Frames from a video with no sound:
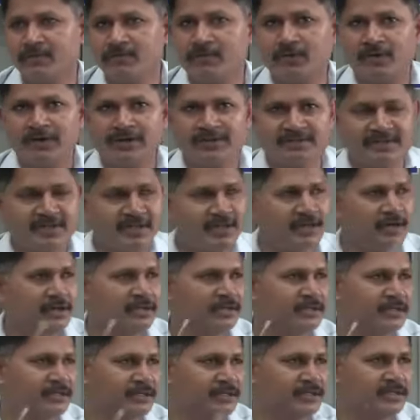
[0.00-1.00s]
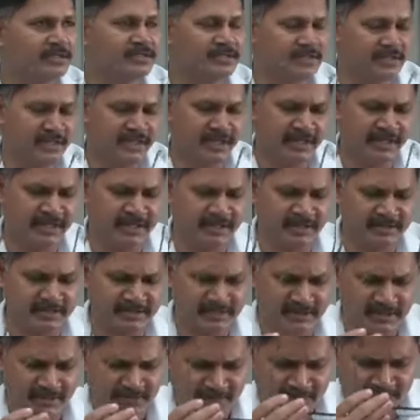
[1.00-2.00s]
focusing on these
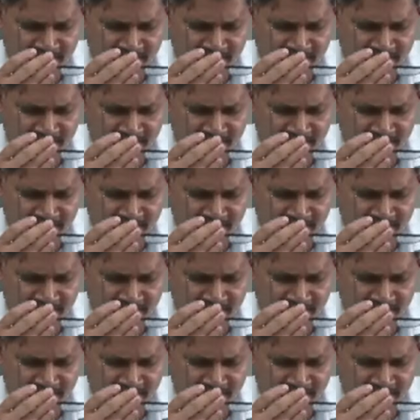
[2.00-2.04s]
areas.